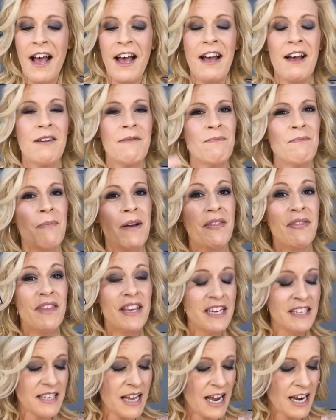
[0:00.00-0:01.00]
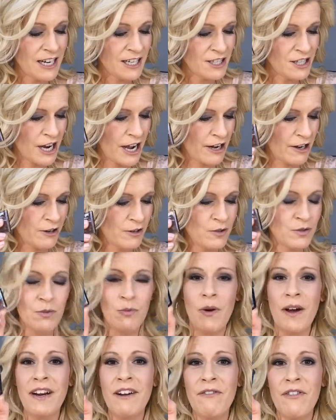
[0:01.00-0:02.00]
But these
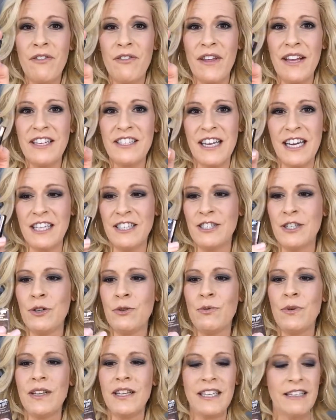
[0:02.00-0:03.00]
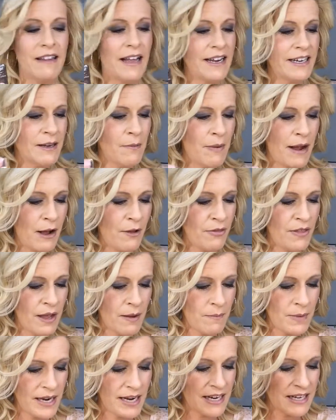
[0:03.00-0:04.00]
eyeshadows, one of the things I do really like about
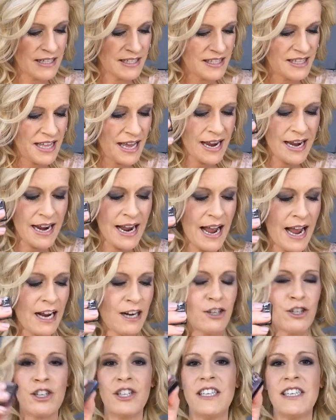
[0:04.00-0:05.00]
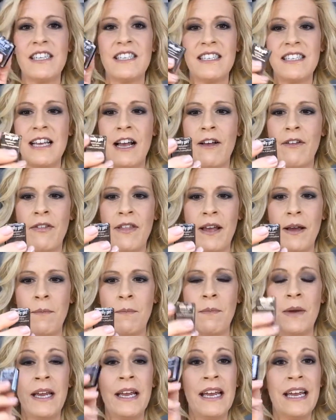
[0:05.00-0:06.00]
them is they actually sell
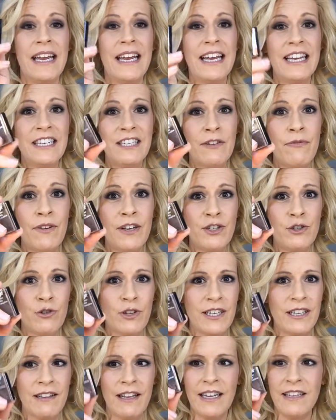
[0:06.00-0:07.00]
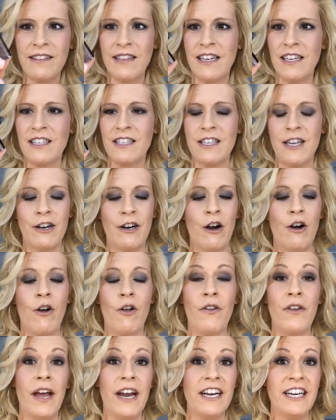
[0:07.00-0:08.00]
them individually like this. They're
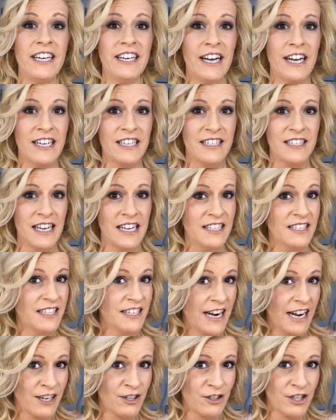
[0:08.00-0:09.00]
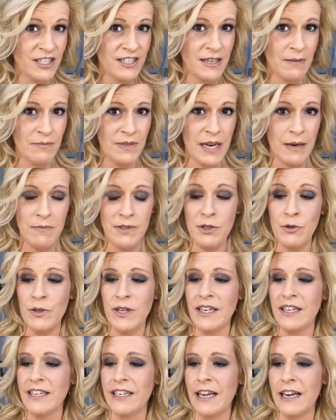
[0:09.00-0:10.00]
all 99 cents, and actually sometimes you
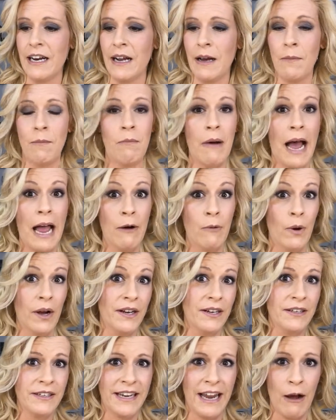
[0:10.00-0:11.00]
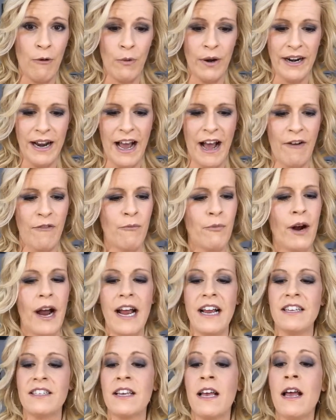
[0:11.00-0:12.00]
can get a buy one, get one half
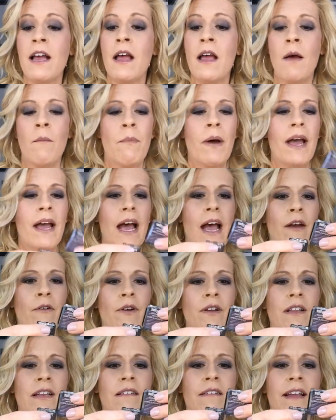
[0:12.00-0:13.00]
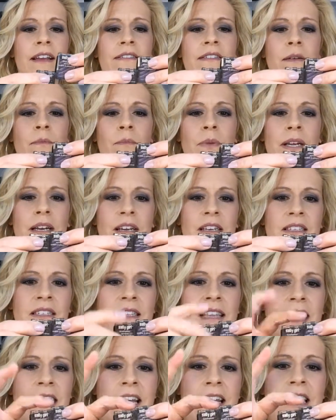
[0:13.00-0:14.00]
price. But I really like them
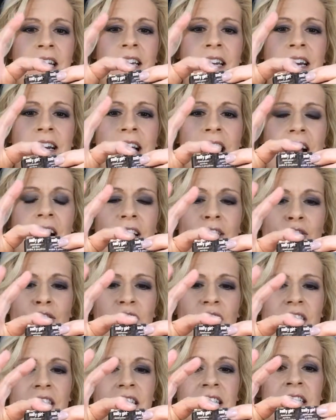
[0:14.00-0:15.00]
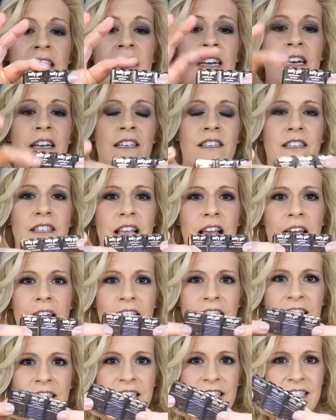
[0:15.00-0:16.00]
because they can actually
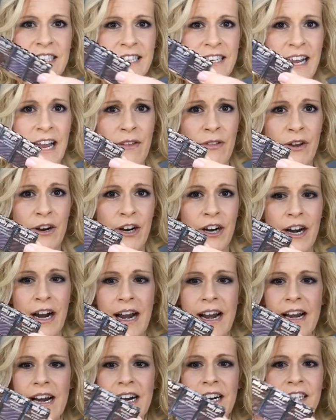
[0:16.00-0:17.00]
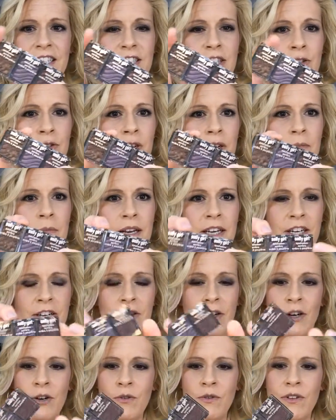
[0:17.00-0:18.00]
slide together and you can make
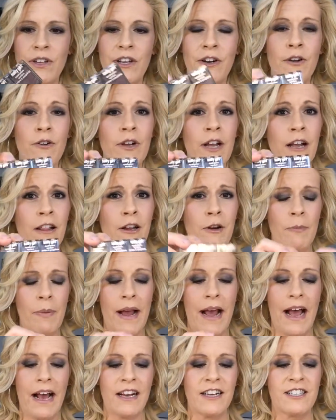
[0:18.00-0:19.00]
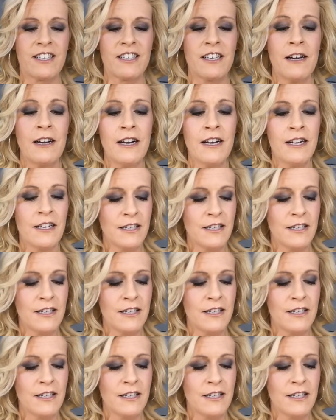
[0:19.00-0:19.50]
your own little color packs.